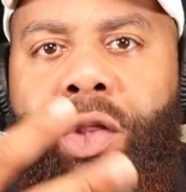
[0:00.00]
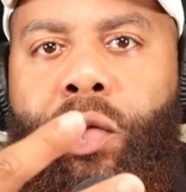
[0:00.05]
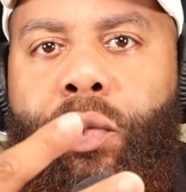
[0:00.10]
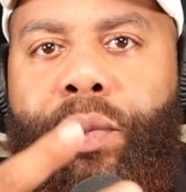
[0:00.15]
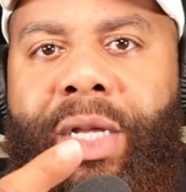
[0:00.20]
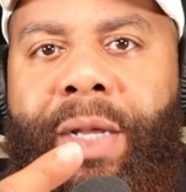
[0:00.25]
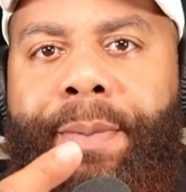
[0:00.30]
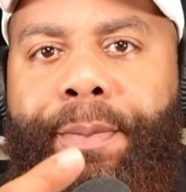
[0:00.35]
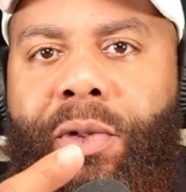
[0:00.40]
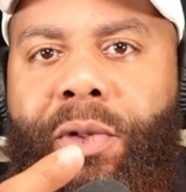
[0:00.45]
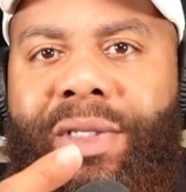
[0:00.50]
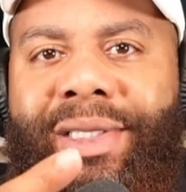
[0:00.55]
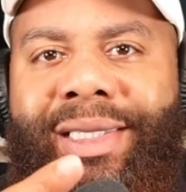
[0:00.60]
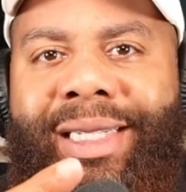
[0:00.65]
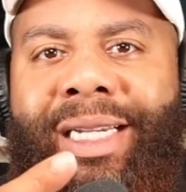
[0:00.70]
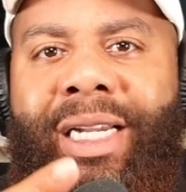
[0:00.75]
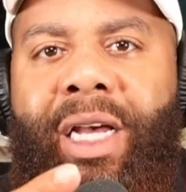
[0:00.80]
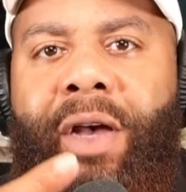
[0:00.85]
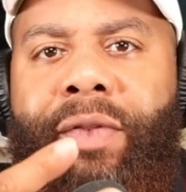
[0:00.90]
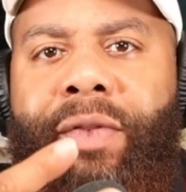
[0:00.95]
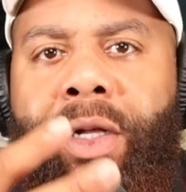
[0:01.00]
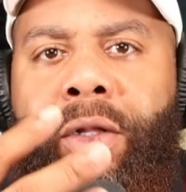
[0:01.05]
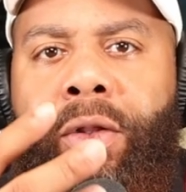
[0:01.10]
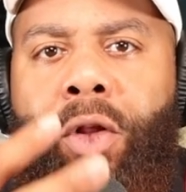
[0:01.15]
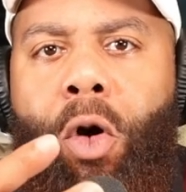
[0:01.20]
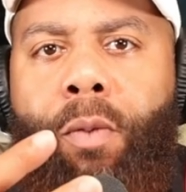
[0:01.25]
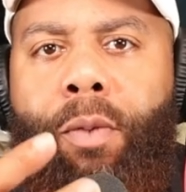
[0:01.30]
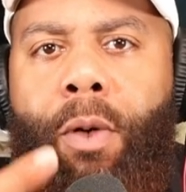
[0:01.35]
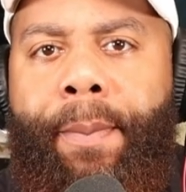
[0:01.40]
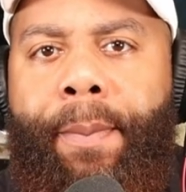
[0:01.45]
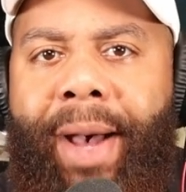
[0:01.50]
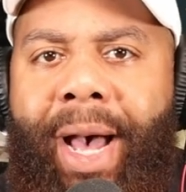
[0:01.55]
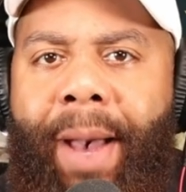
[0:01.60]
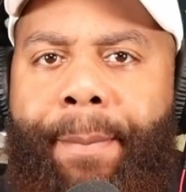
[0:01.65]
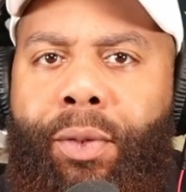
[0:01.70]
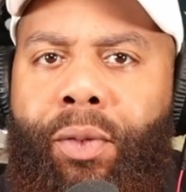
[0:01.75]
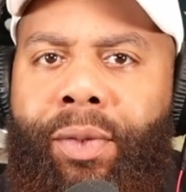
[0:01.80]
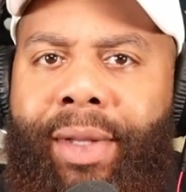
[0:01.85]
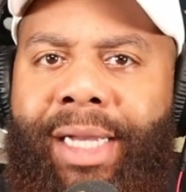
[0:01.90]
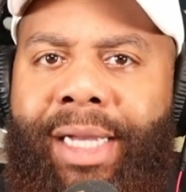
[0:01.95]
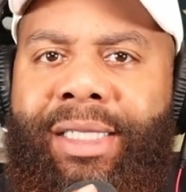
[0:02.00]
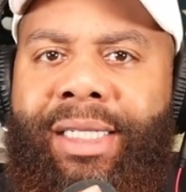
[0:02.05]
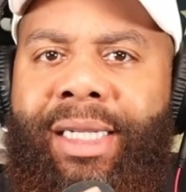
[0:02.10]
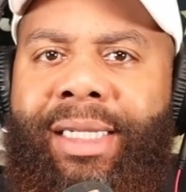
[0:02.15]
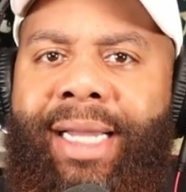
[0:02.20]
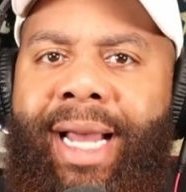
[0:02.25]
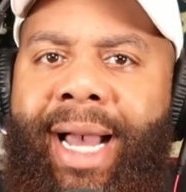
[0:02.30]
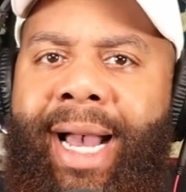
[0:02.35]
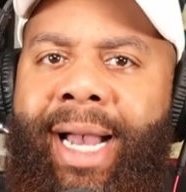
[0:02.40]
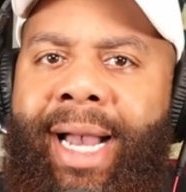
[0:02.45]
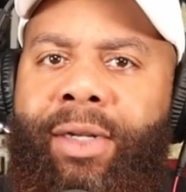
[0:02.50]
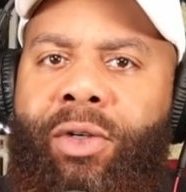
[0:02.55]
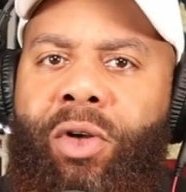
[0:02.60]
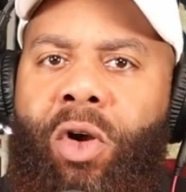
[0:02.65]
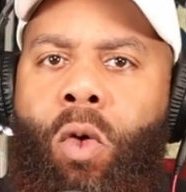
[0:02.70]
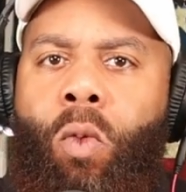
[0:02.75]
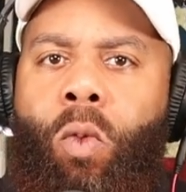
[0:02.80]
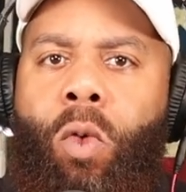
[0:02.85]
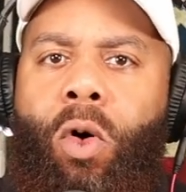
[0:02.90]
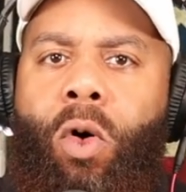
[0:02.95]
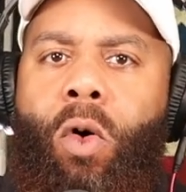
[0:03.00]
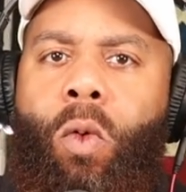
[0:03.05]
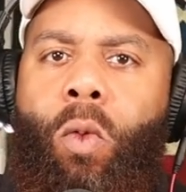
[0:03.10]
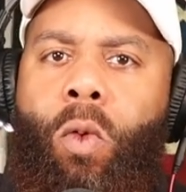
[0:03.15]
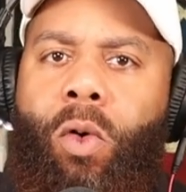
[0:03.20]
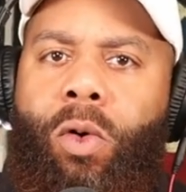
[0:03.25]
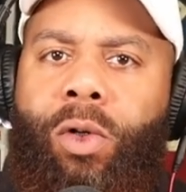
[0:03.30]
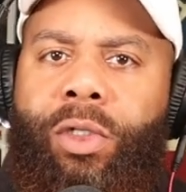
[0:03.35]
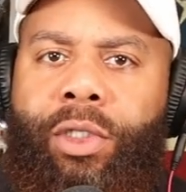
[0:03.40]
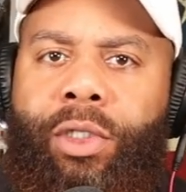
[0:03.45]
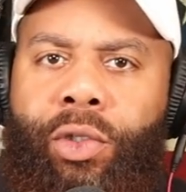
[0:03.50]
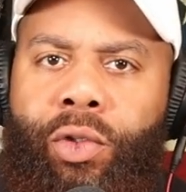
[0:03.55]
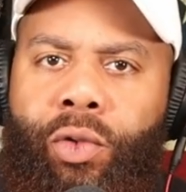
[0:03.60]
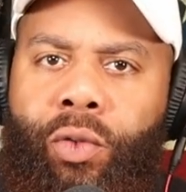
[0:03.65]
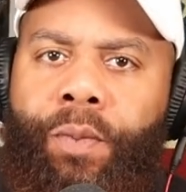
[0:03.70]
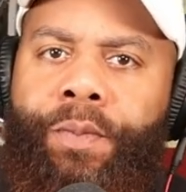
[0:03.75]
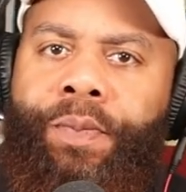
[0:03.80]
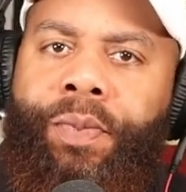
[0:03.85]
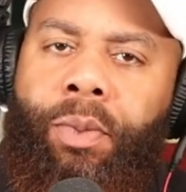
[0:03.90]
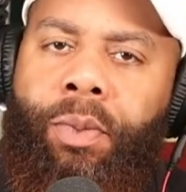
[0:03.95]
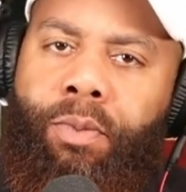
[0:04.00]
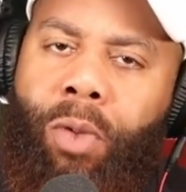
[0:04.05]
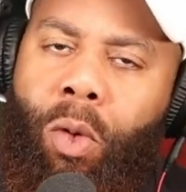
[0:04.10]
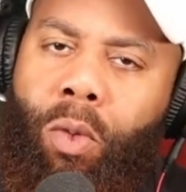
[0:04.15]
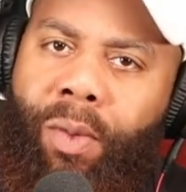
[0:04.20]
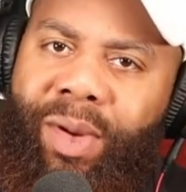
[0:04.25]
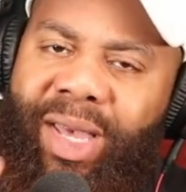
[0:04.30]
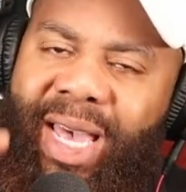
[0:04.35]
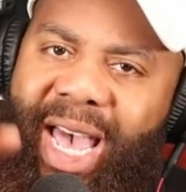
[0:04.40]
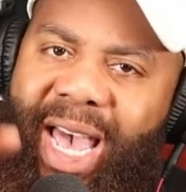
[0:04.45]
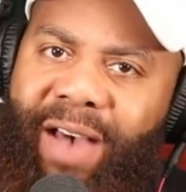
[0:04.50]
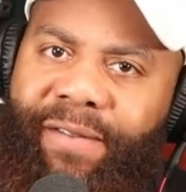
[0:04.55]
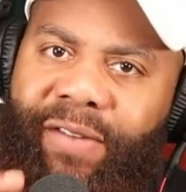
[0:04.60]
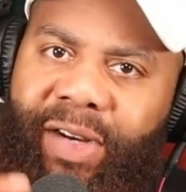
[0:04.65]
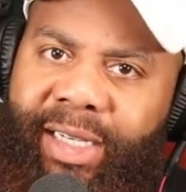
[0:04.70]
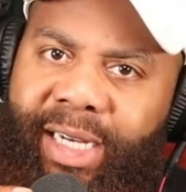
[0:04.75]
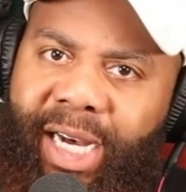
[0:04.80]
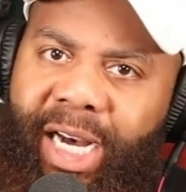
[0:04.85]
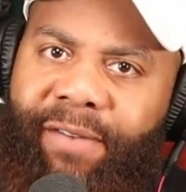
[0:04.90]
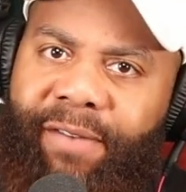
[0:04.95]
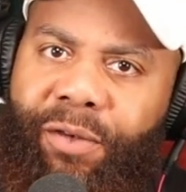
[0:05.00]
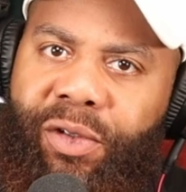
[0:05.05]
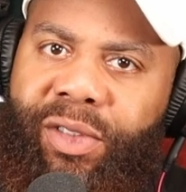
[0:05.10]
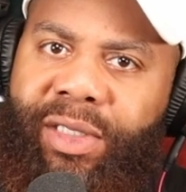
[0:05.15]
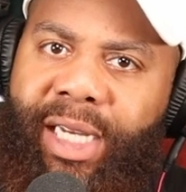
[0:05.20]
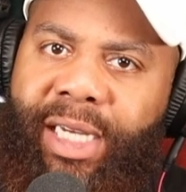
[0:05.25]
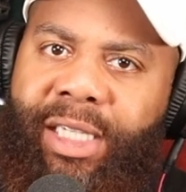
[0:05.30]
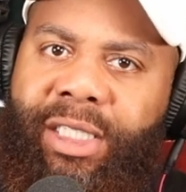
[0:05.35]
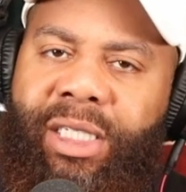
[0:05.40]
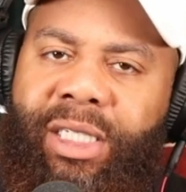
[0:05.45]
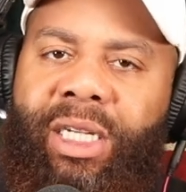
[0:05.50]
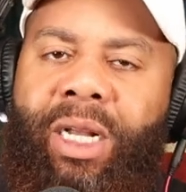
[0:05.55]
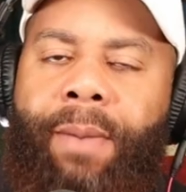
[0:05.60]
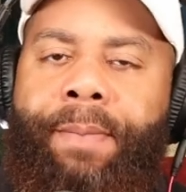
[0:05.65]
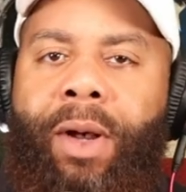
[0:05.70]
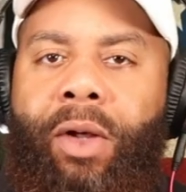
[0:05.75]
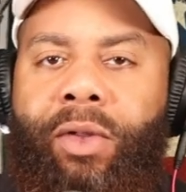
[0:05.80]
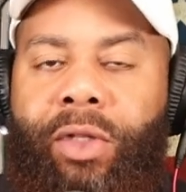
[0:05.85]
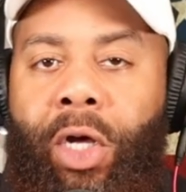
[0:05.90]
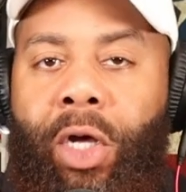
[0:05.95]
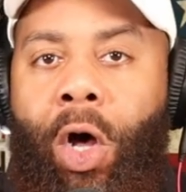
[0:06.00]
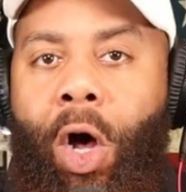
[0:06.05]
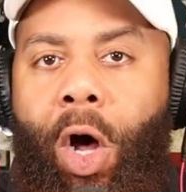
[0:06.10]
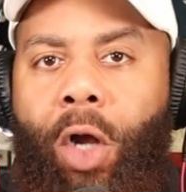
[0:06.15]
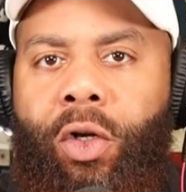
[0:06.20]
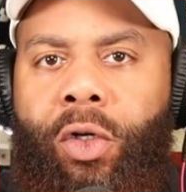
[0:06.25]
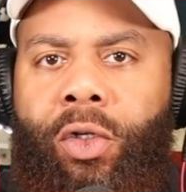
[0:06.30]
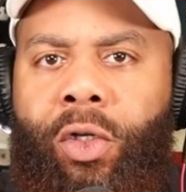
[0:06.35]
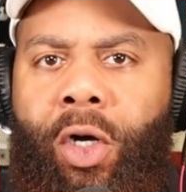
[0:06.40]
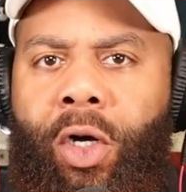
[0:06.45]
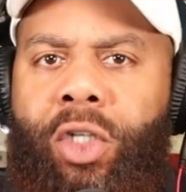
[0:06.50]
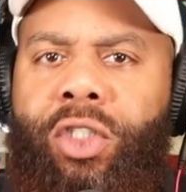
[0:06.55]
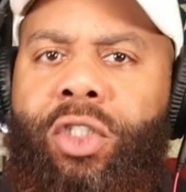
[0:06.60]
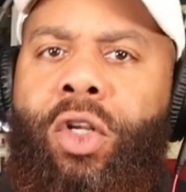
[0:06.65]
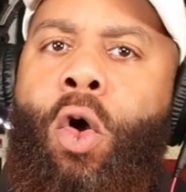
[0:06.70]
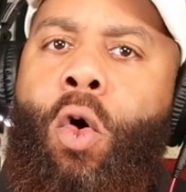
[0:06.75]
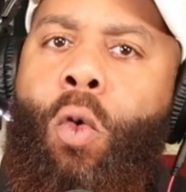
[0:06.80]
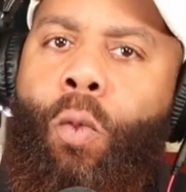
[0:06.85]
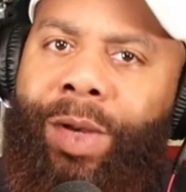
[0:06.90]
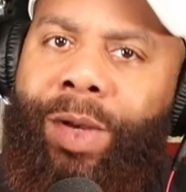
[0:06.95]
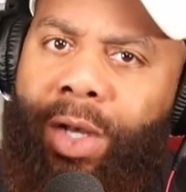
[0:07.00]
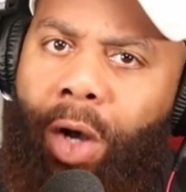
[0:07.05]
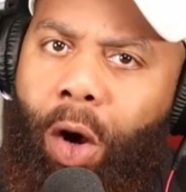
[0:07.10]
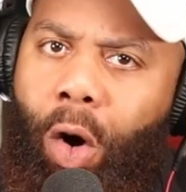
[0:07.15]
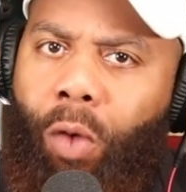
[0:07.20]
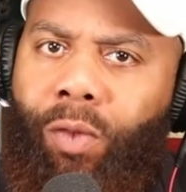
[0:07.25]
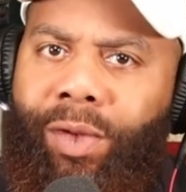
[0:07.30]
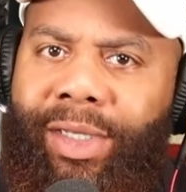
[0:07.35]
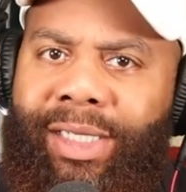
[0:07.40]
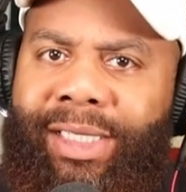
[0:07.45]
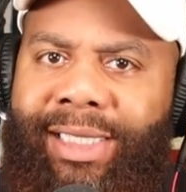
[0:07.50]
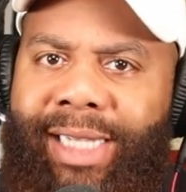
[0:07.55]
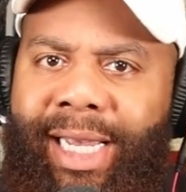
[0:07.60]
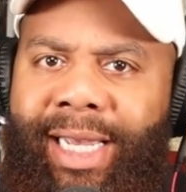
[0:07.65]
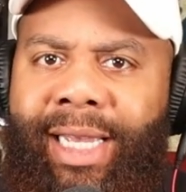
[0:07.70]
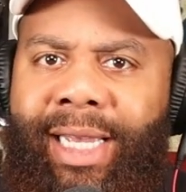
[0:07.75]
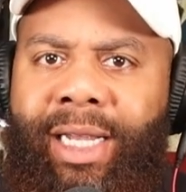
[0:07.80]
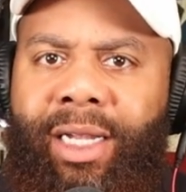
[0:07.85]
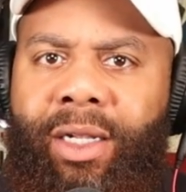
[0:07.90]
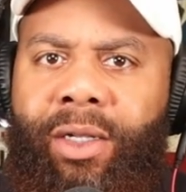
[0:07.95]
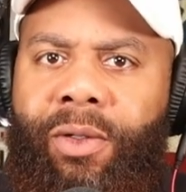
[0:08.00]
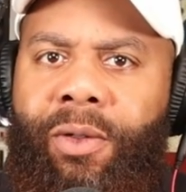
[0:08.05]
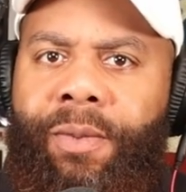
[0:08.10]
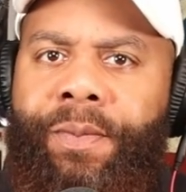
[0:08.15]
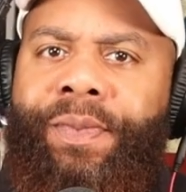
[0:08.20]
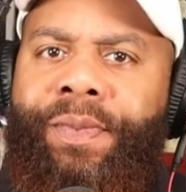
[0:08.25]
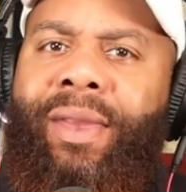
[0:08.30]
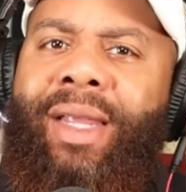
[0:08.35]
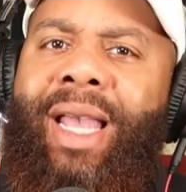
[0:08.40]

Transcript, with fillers: three percent of the global population died during World War Two. But when we have a conversation about the Holocaust, we only say Hitler.